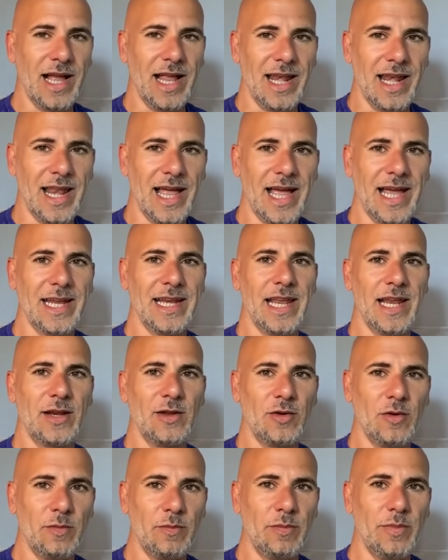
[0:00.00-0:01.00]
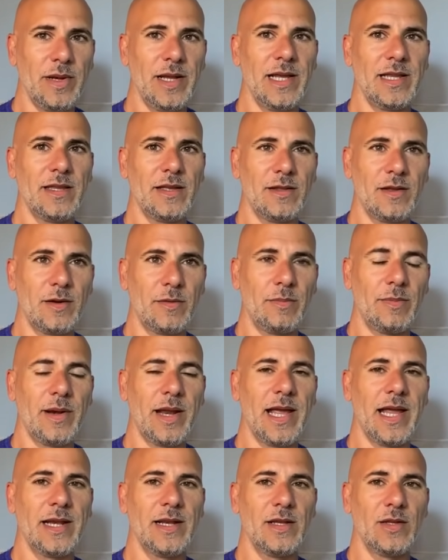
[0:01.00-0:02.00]
align and complete their
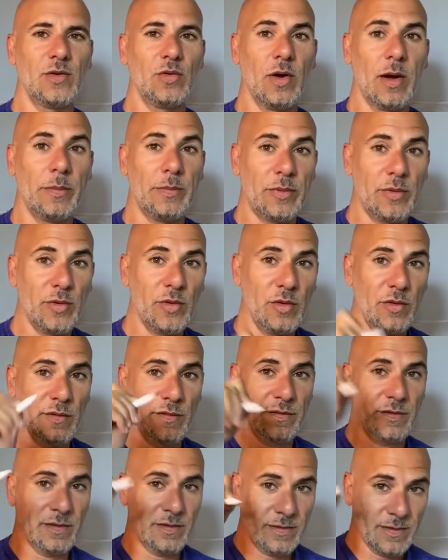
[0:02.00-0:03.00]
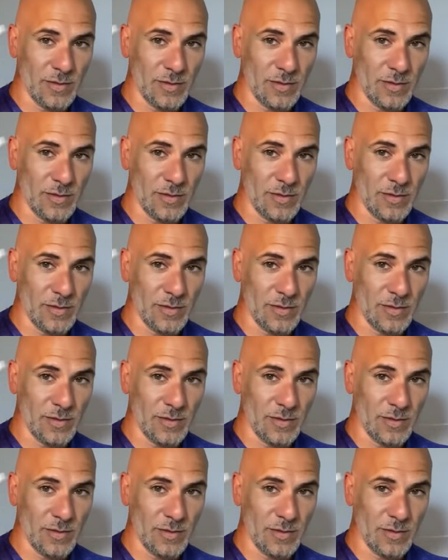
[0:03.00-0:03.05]
plan to approve